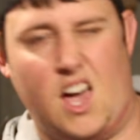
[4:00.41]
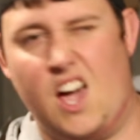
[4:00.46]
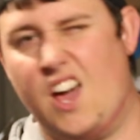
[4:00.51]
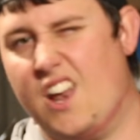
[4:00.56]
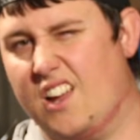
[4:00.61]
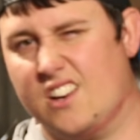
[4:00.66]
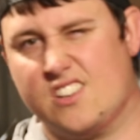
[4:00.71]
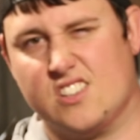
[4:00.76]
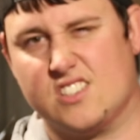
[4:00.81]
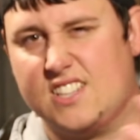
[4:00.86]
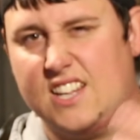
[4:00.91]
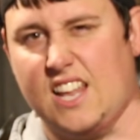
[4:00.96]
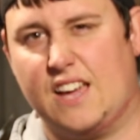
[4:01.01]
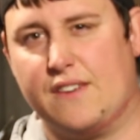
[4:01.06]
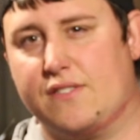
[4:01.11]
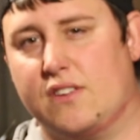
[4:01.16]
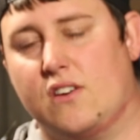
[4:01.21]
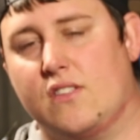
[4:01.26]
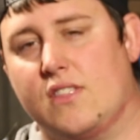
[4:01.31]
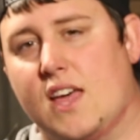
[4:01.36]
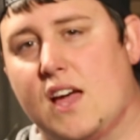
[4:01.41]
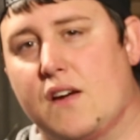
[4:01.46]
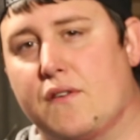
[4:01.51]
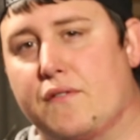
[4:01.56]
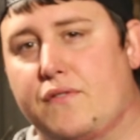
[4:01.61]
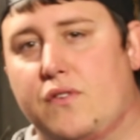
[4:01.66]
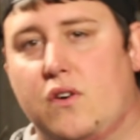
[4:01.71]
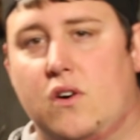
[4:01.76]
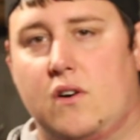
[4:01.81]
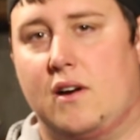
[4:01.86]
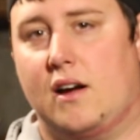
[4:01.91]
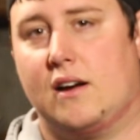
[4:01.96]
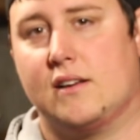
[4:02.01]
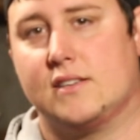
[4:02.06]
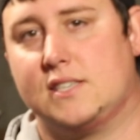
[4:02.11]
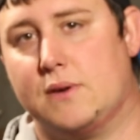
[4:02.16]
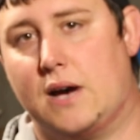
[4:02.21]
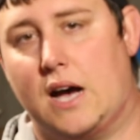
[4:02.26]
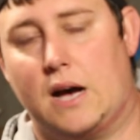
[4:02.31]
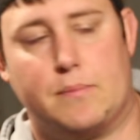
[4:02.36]
I just left it on there and thought,
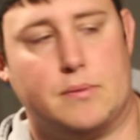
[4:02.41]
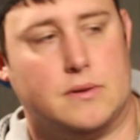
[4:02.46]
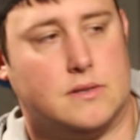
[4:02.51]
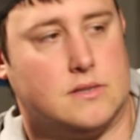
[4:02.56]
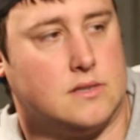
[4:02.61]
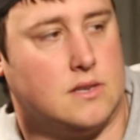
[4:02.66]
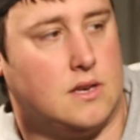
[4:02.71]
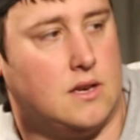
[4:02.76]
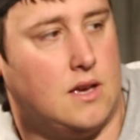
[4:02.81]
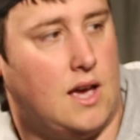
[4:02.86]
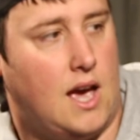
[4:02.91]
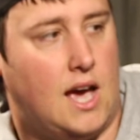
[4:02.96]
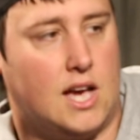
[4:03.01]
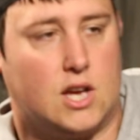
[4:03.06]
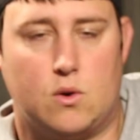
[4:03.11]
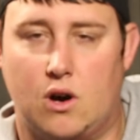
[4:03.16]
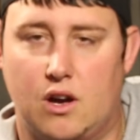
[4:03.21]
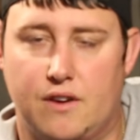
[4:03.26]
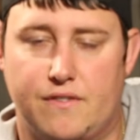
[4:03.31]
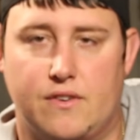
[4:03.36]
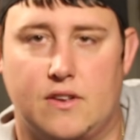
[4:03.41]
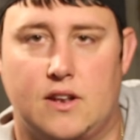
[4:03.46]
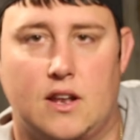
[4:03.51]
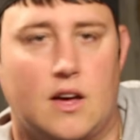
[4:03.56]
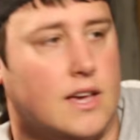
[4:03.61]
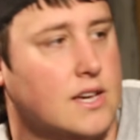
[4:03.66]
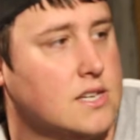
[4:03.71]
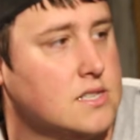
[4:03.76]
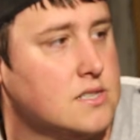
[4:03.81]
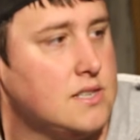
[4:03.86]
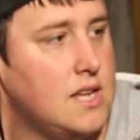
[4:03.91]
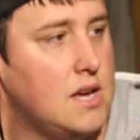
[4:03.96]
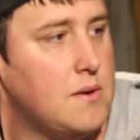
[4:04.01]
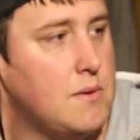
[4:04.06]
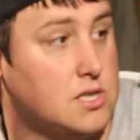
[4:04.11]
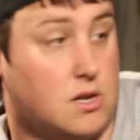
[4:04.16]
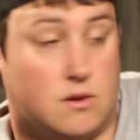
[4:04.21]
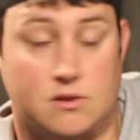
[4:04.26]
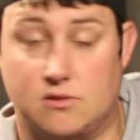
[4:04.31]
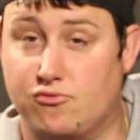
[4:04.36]
see what happens. Had quite a few likes on it,
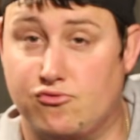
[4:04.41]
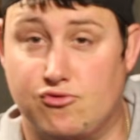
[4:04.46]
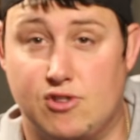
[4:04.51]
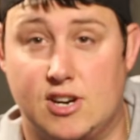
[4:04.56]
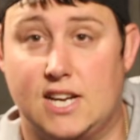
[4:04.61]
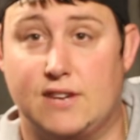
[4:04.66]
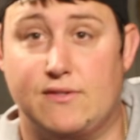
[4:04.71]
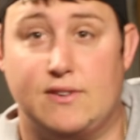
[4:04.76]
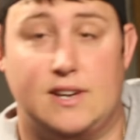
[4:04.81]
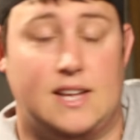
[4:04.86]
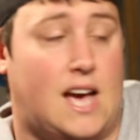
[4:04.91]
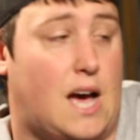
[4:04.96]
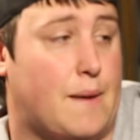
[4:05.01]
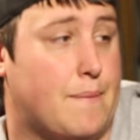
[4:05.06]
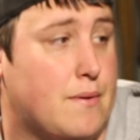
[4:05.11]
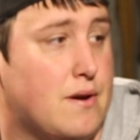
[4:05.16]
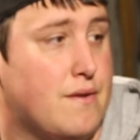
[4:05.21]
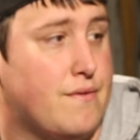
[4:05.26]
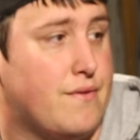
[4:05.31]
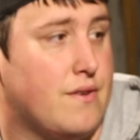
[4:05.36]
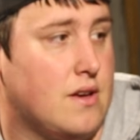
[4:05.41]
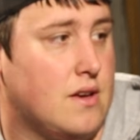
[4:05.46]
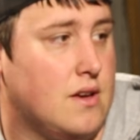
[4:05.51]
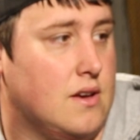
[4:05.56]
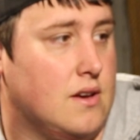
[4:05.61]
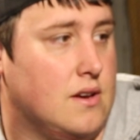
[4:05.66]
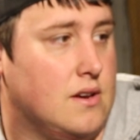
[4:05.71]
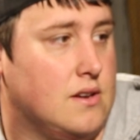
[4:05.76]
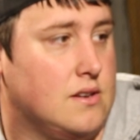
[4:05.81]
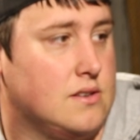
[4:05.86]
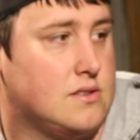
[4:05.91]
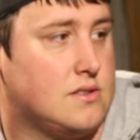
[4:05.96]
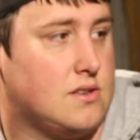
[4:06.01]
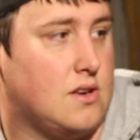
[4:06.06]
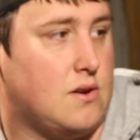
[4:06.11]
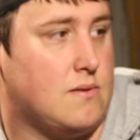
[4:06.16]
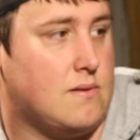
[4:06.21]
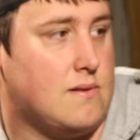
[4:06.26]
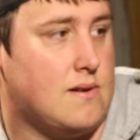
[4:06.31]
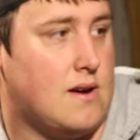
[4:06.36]
which I was really happy with.
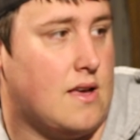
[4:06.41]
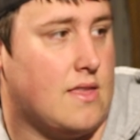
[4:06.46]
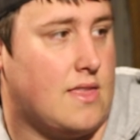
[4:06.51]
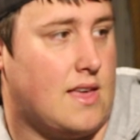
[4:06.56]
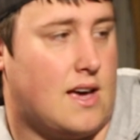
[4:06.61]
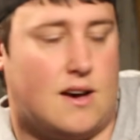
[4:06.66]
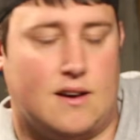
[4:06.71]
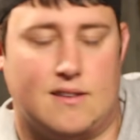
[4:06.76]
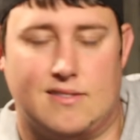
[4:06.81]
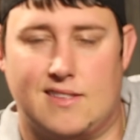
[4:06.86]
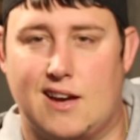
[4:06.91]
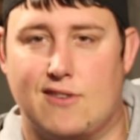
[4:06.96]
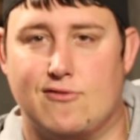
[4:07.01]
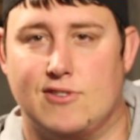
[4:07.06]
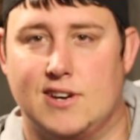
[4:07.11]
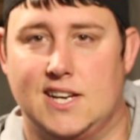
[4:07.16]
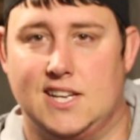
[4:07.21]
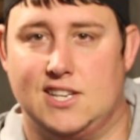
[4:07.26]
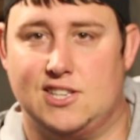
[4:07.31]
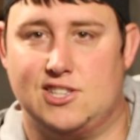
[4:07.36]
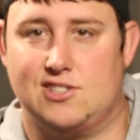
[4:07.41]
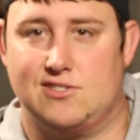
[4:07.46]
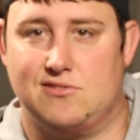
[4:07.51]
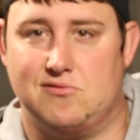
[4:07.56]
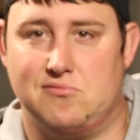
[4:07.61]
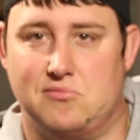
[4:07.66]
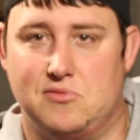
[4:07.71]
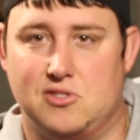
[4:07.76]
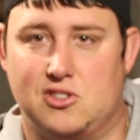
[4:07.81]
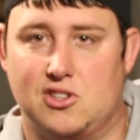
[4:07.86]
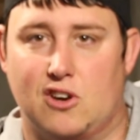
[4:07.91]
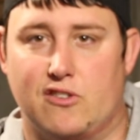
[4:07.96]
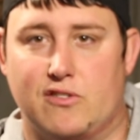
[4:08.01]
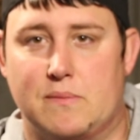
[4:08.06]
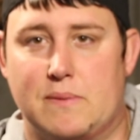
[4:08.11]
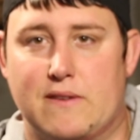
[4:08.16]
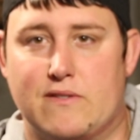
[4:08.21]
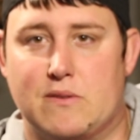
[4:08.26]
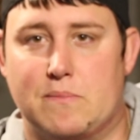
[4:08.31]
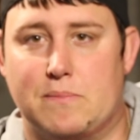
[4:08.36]
So that really sort of
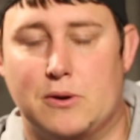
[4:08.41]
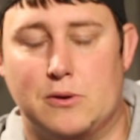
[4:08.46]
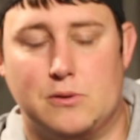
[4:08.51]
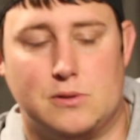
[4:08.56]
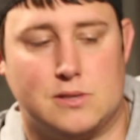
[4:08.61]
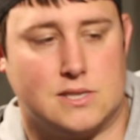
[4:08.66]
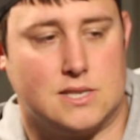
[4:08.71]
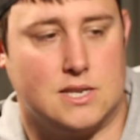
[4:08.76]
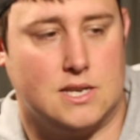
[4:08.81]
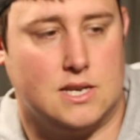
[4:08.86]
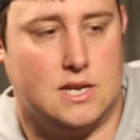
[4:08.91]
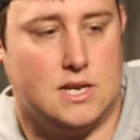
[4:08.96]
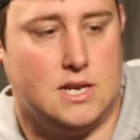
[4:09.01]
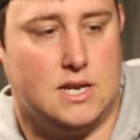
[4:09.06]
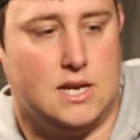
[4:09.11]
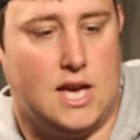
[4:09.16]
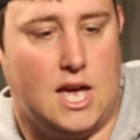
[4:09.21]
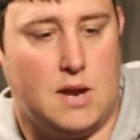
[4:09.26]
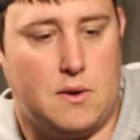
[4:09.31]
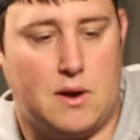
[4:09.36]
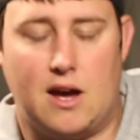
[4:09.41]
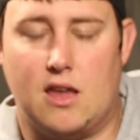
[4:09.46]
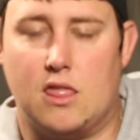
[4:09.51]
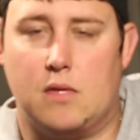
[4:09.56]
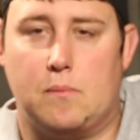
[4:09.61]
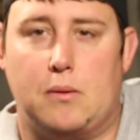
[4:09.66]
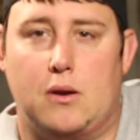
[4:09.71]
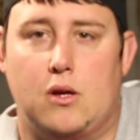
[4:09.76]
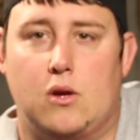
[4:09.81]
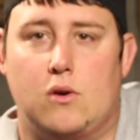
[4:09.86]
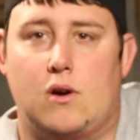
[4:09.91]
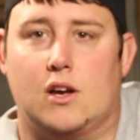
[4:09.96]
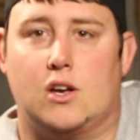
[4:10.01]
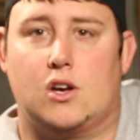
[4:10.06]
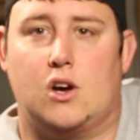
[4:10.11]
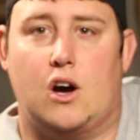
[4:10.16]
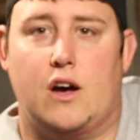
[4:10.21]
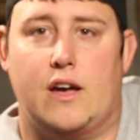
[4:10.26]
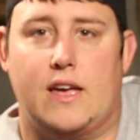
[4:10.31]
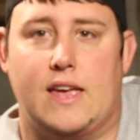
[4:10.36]
a bit of a boost. And then out of the blue, I
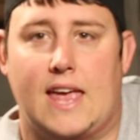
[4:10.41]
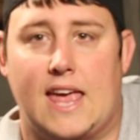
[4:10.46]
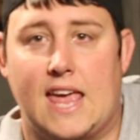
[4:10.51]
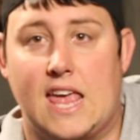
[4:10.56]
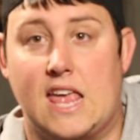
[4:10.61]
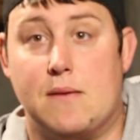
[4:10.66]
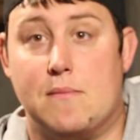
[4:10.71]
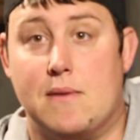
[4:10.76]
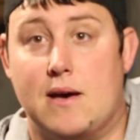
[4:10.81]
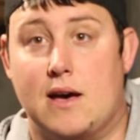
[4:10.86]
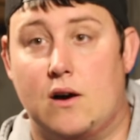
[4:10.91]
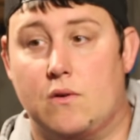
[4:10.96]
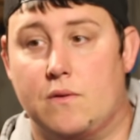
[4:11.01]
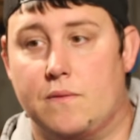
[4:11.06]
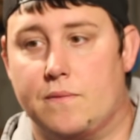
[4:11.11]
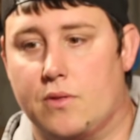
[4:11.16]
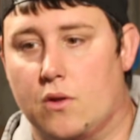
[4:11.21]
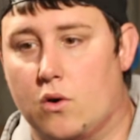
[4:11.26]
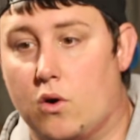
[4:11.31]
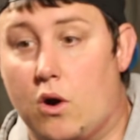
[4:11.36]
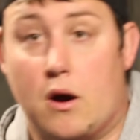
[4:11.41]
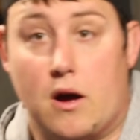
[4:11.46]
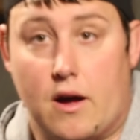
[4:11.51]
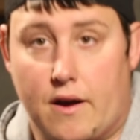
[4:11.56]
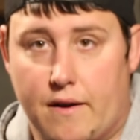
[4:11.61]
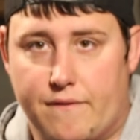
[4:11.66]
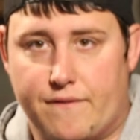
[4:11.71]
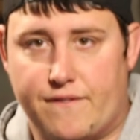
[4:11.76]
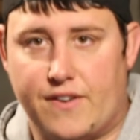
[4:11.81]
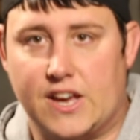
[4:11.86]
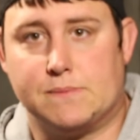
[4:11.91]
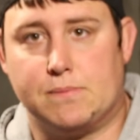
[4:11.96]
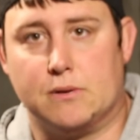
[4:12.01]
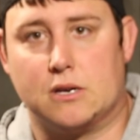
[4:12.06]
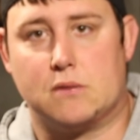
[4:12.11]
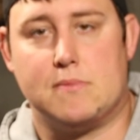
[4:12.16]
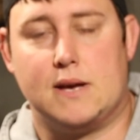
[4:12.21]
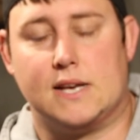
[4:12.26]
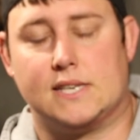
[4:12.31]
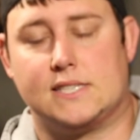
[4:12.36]
got an email or a
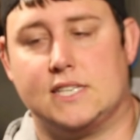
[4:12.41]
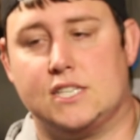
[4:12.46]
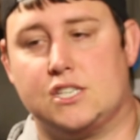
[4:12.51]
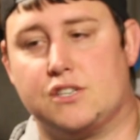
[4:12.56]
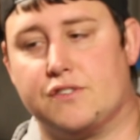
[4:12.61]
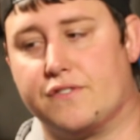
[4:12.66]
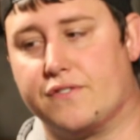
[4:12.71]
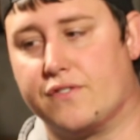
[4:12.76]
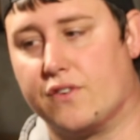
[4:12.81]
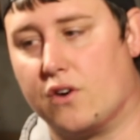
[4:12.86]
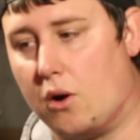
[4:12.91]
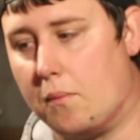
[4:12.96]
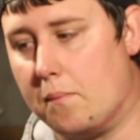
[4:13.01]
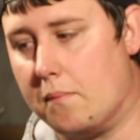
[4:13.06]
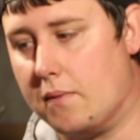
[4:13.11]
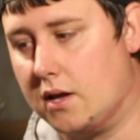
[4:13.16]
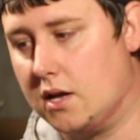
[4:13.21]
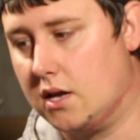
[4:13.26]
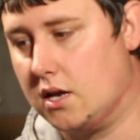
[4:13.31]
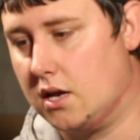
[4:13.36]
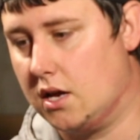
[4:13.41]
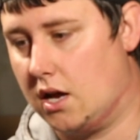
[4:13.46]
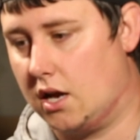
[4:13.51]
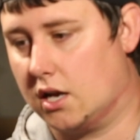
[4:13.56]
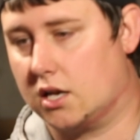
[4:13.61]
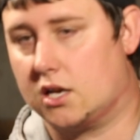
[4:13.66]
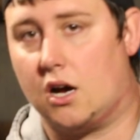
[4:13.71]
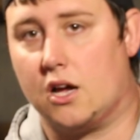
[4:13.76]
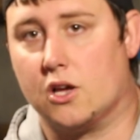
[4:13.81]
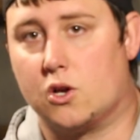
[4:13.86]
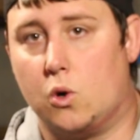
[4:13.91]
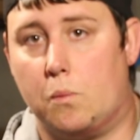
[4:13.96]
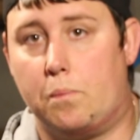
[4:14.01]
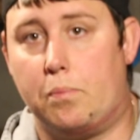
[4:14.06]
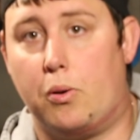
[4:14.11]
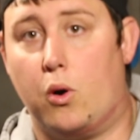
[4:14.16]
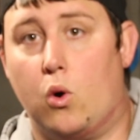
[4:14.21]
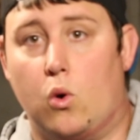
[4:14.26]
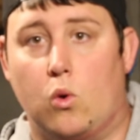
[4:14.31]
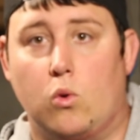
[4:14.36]
Facebook message from a guy
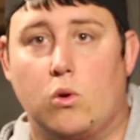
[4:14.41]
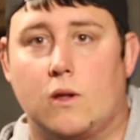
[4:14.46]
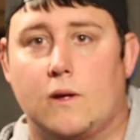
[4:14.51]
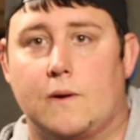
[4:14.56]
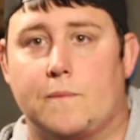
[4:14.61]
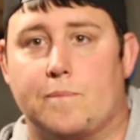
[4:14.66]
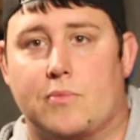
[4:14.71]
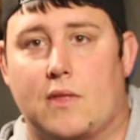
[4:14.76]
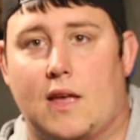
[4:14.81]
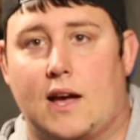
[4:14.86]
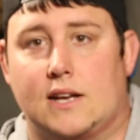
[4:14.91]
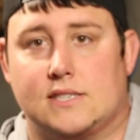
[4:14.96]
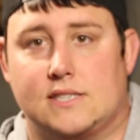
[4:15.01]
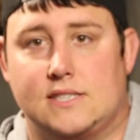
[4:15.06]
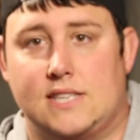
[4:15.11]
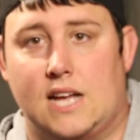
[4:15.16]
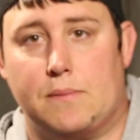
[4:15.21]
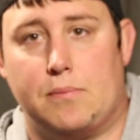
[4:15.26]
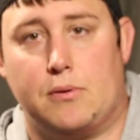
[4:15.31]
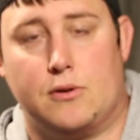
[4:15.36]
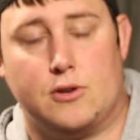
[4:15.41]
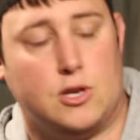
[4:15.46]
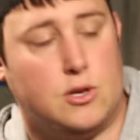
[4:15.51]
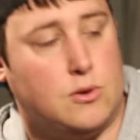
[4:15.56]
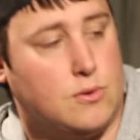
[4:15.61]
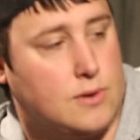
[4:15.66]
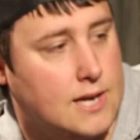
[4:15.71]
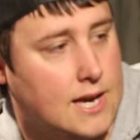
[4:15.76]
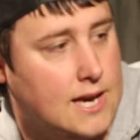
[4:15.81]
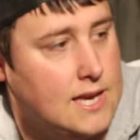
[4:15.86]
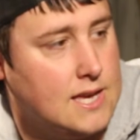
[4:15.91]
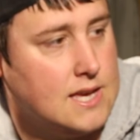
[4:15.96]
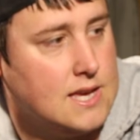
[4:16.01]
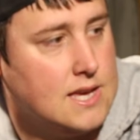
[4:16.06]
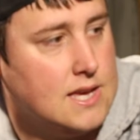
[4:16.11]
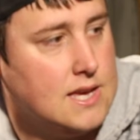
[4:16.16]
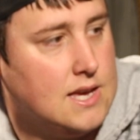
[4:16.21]
called Paul at Snap-on UK,